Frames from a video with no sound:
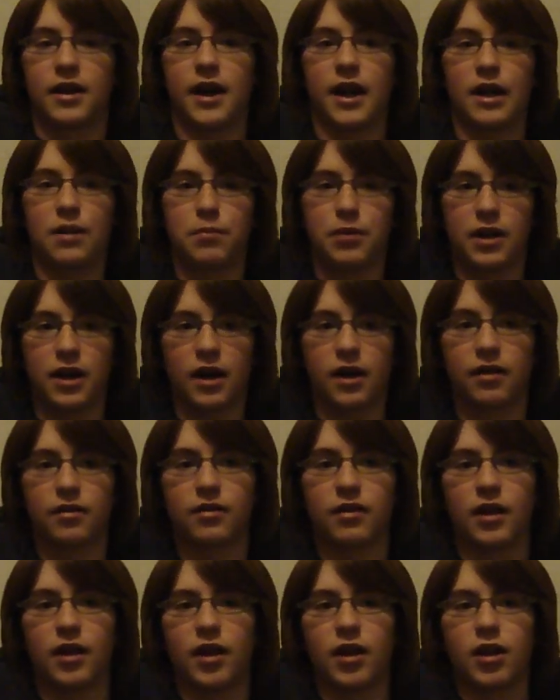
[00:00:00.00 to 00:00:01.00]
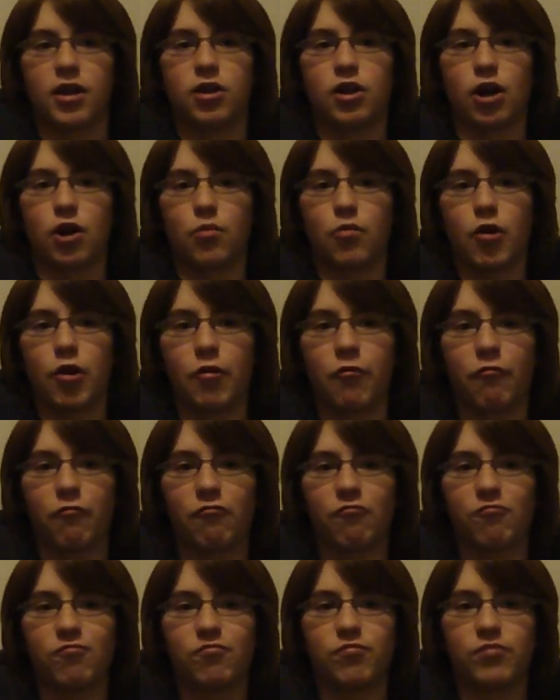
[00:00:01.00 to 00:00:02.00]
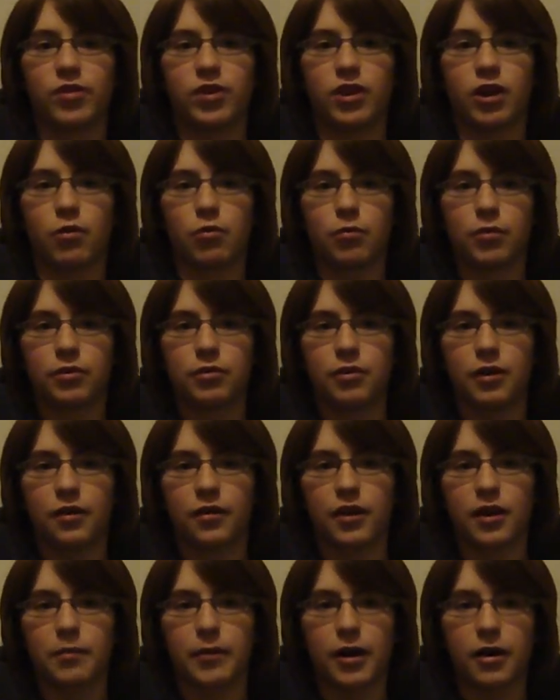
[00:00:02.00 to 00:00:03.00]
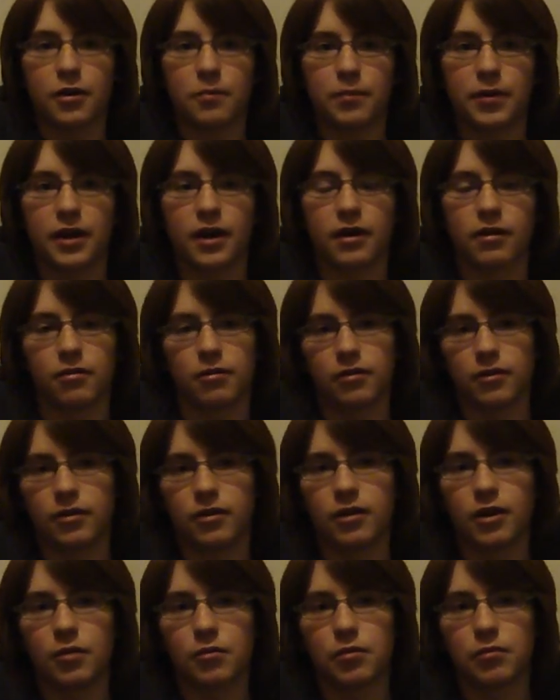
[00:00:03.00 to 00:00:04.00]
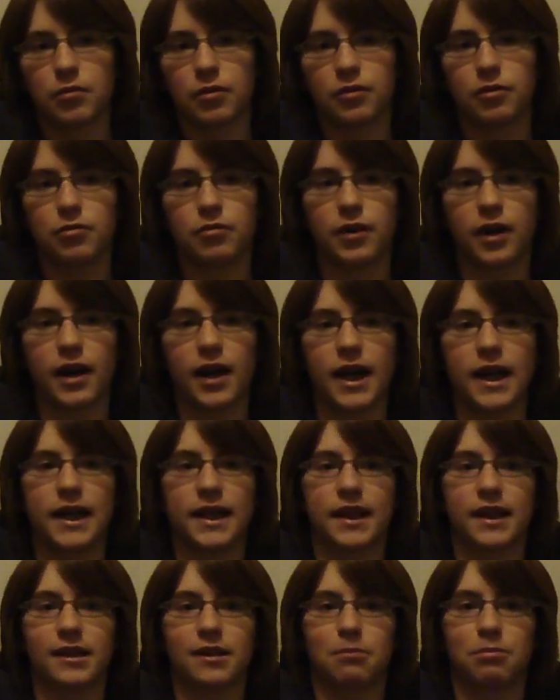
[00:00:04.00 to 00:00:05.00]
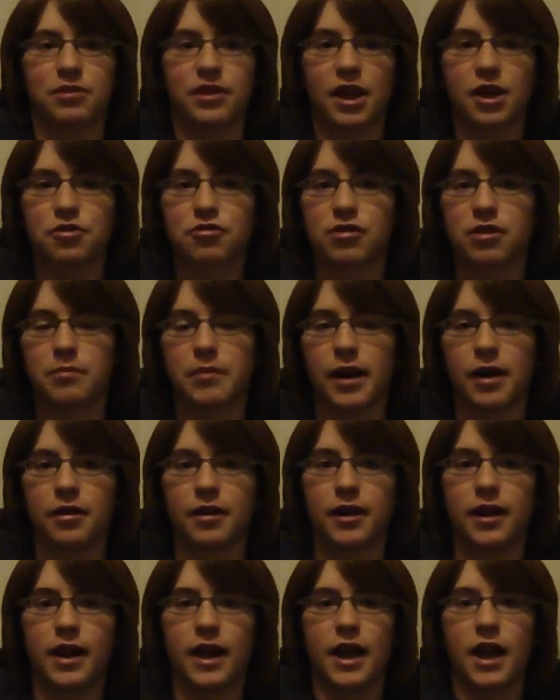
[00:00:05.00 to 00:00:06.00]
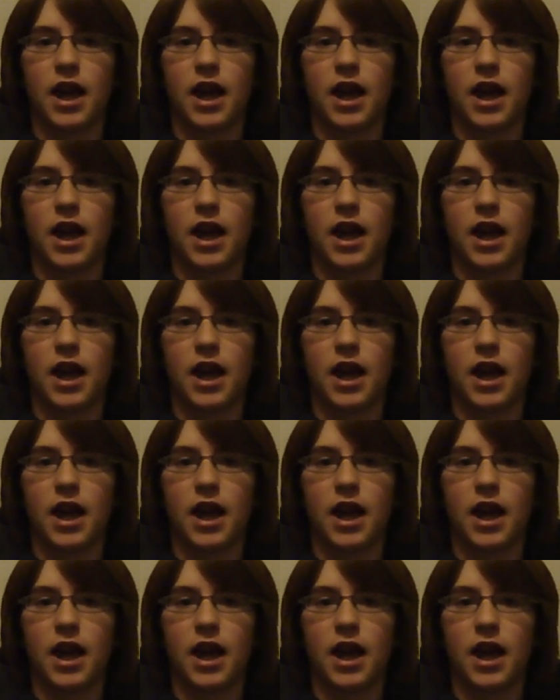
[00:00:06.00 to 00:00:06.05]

and because no one no one will do anything about it because or no one will do anything substantial about it